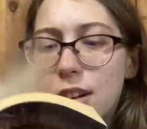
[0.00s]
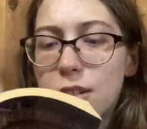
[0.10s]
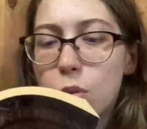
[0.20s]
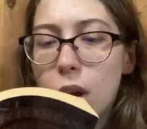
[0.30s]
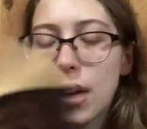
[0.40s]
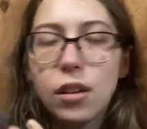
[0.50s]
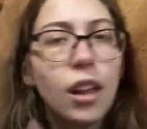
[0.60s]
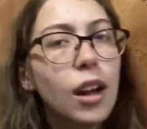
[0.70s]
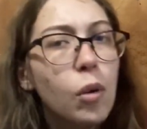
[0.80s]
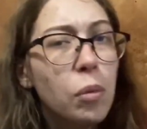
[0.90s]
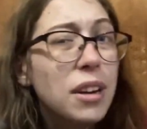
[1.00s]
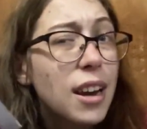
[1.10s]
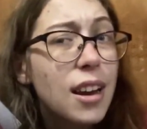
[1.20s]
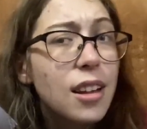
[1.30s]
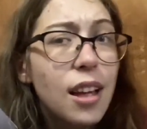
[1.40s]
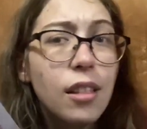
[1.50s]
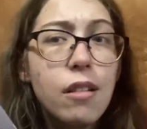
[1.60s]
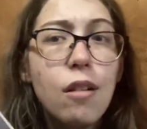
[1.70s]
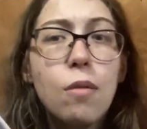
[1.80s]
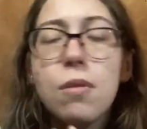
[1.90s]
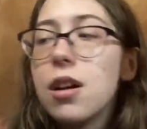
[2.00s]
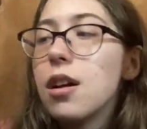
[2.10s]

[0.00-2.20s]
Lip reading: So I can like read it along,